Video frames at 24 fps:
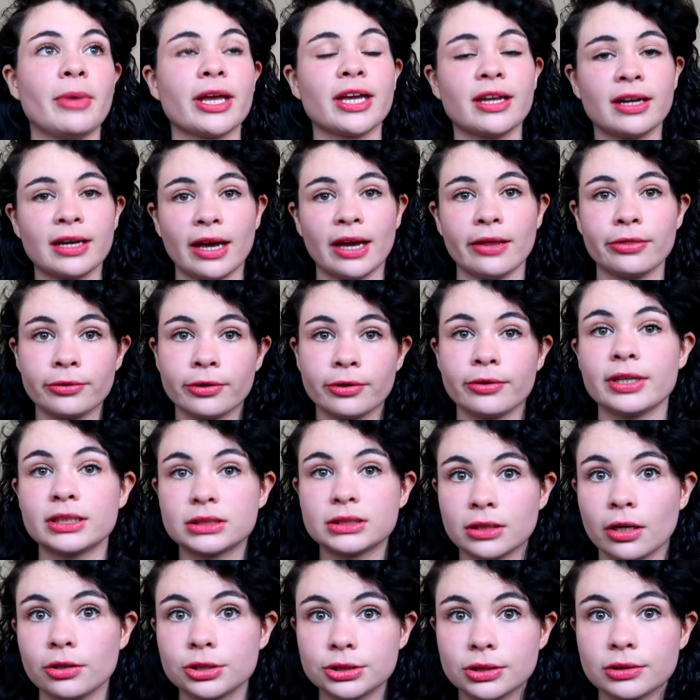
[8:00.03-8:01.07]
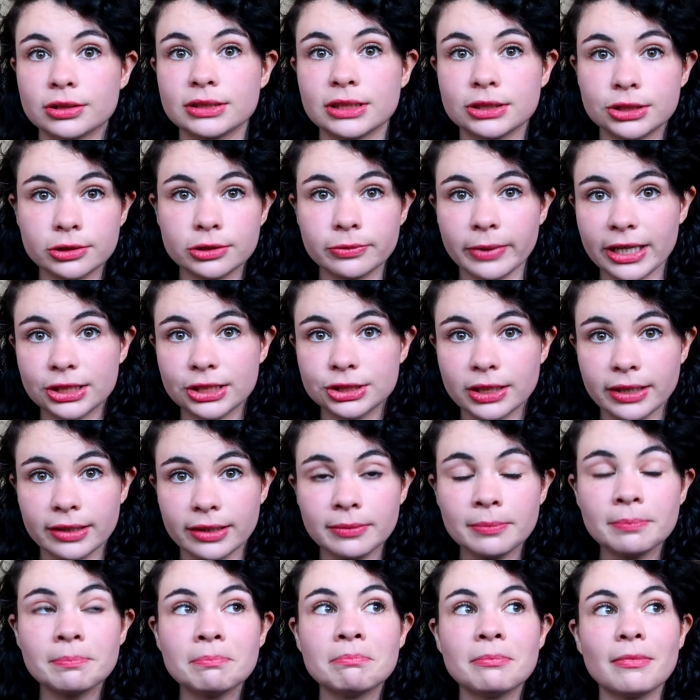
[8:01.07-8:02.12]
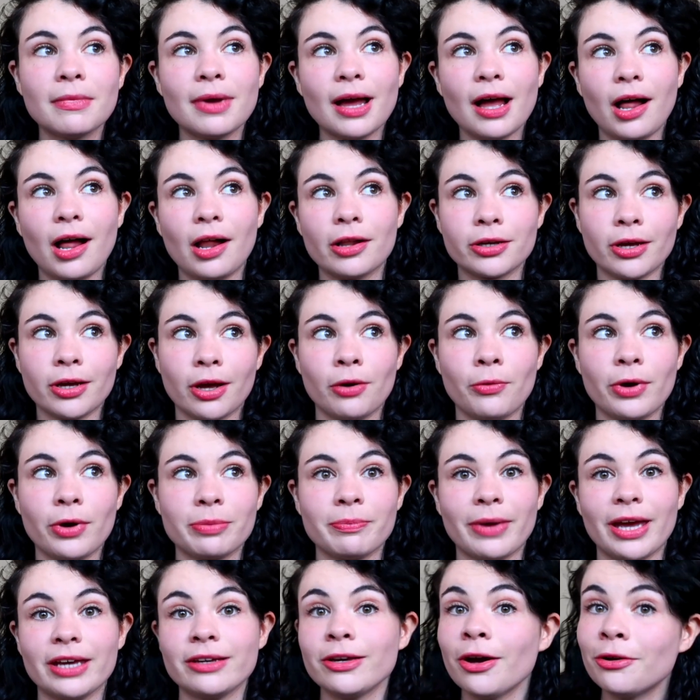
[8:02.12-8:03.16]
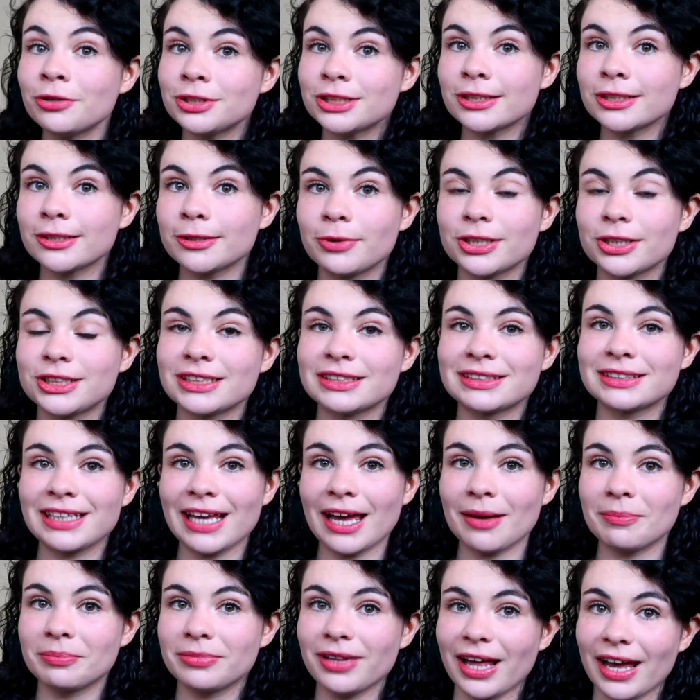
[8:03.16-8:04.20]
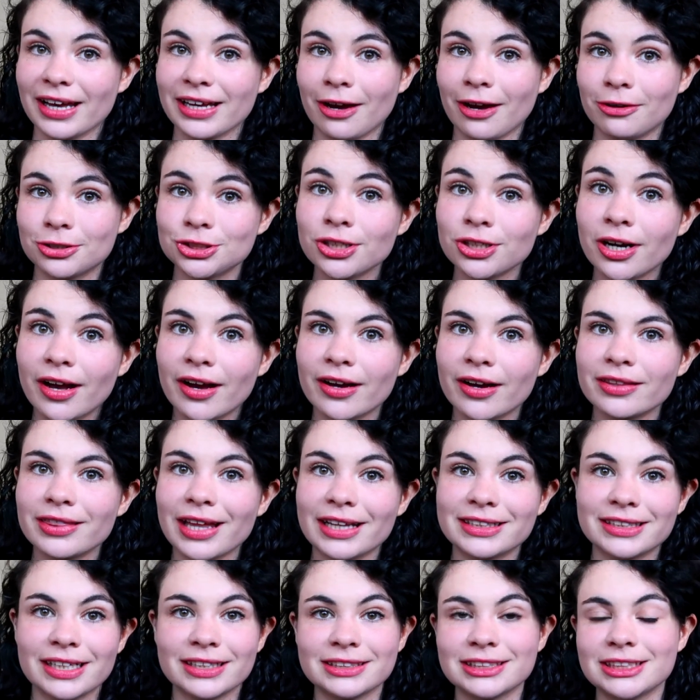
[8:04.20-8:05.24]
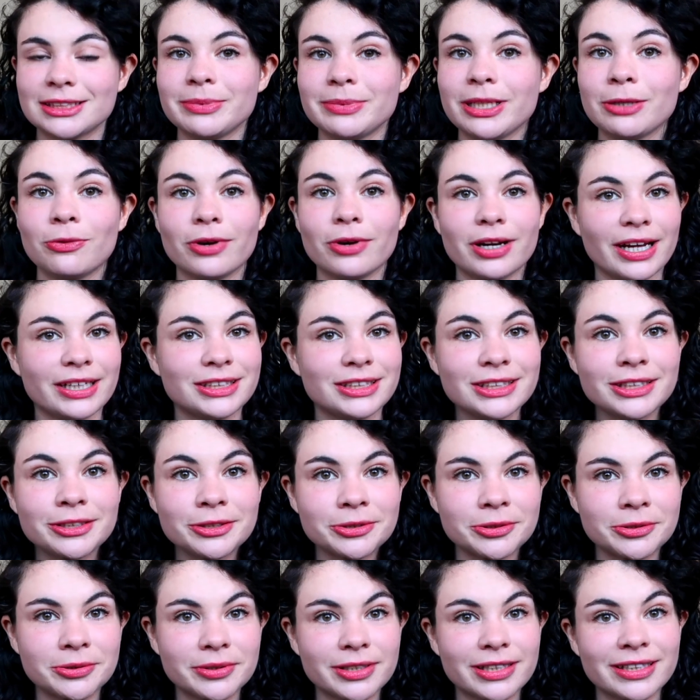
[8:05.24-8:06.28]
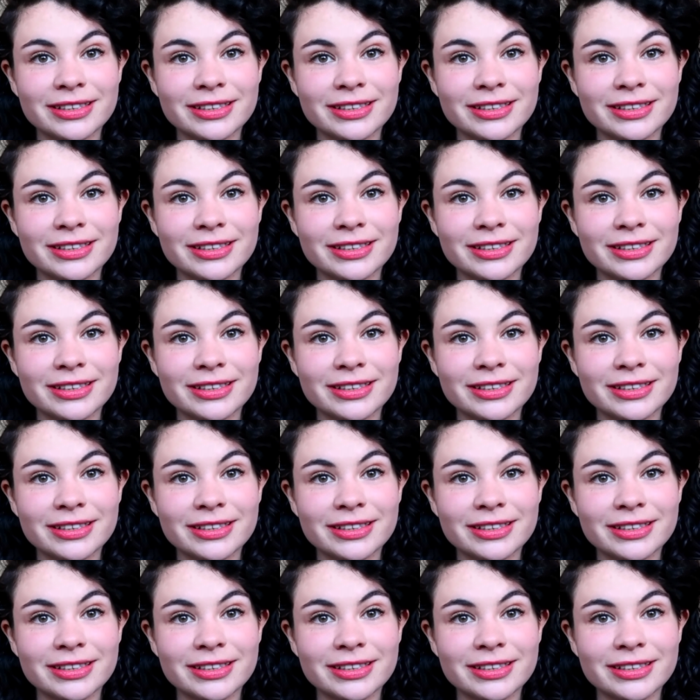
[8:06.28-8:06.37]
I gonna get through this social situation? I'll go with my go-to, which is get blackout drunk. That tends to be what I do.